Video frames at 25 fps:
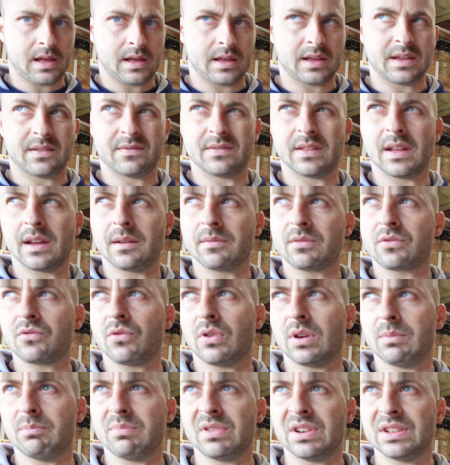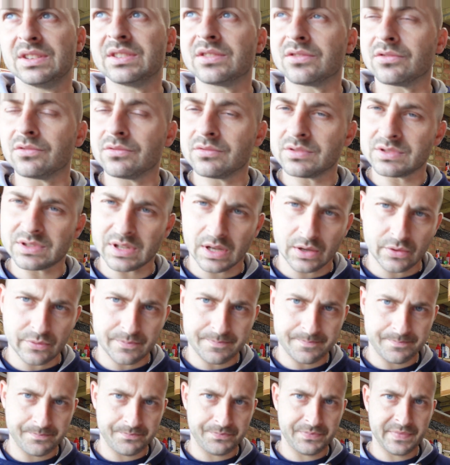if they're quite brittle. So
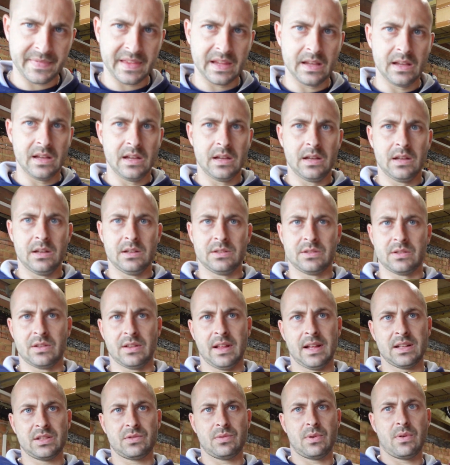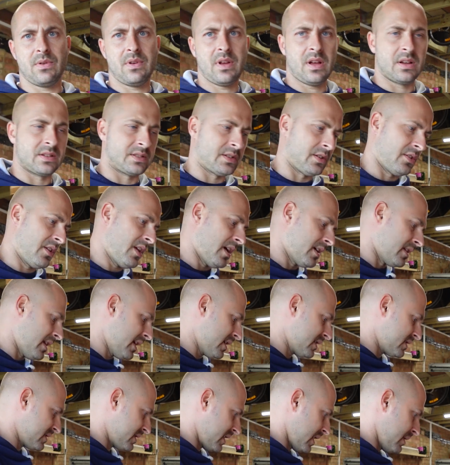that's where we are. So yeah,
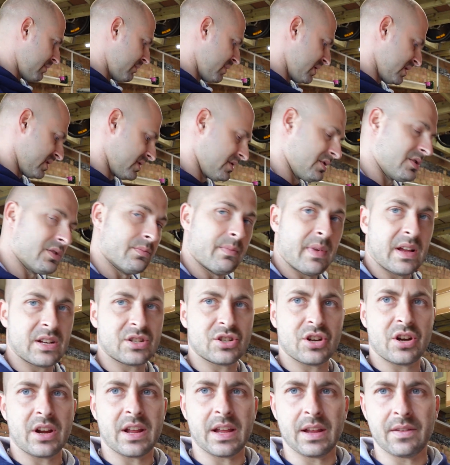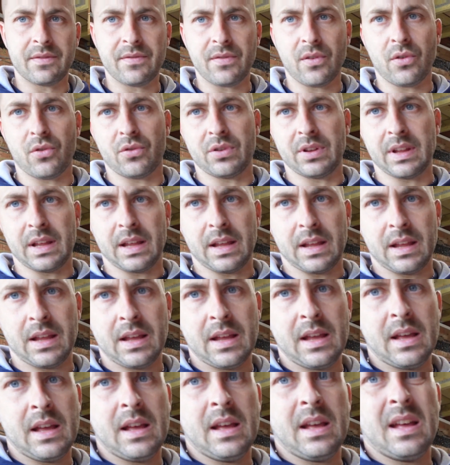next step is measuring for the
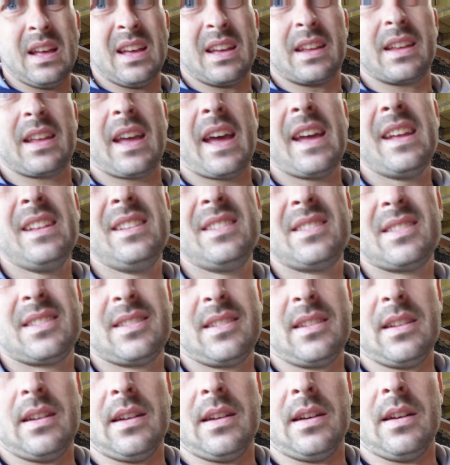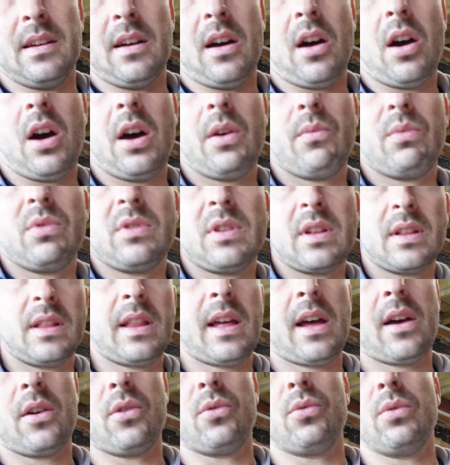gate. I will
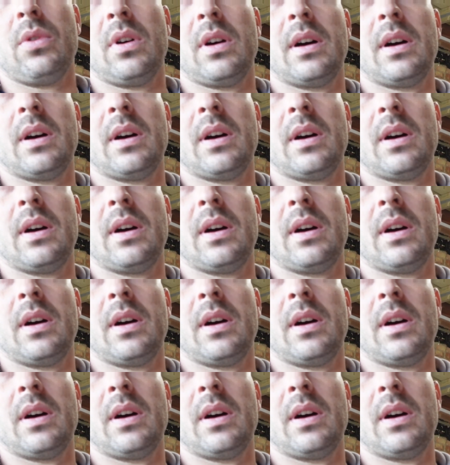allow